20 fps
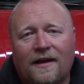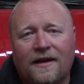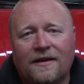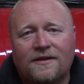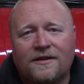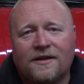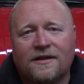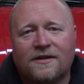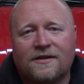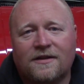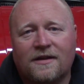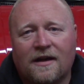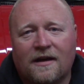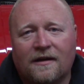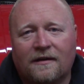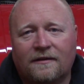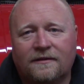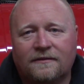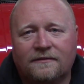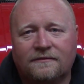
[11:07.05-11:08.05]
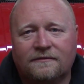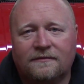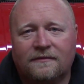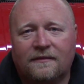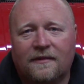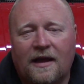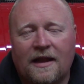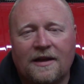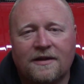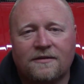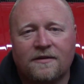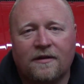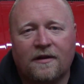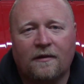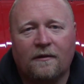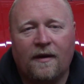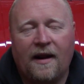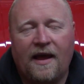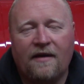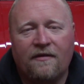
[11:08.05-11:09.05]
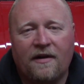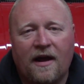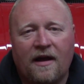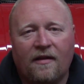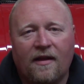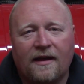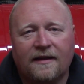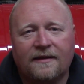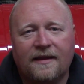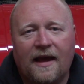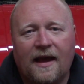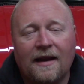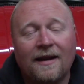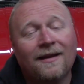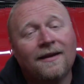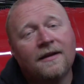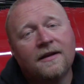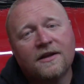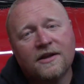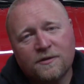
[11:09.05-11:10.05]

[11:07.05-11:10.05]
it's just, uh, I just really don't want to have it out like that.